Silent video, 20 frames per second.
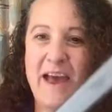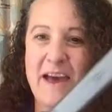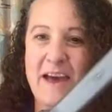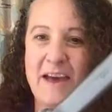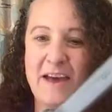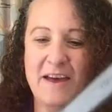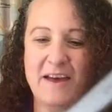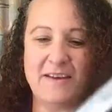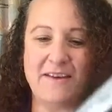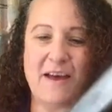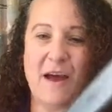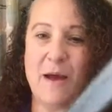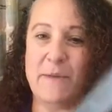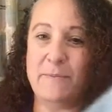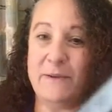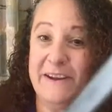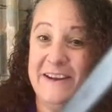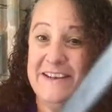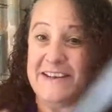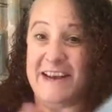and
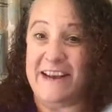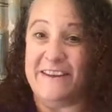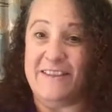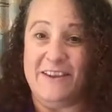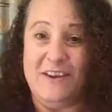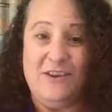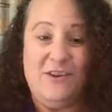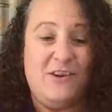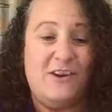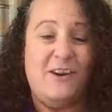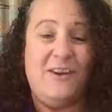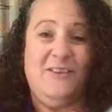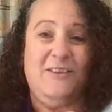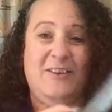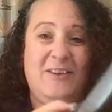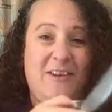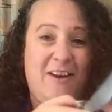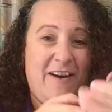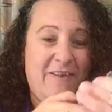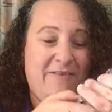I'm going to take the
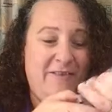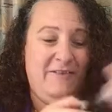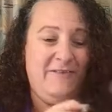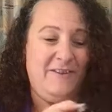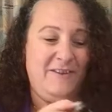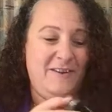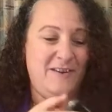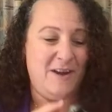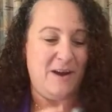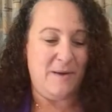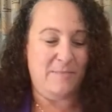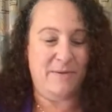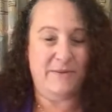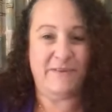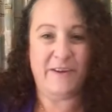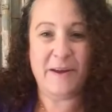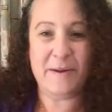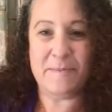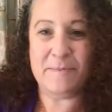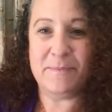nozzle off of the top
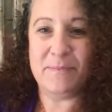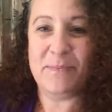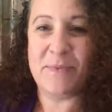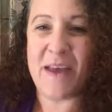of it.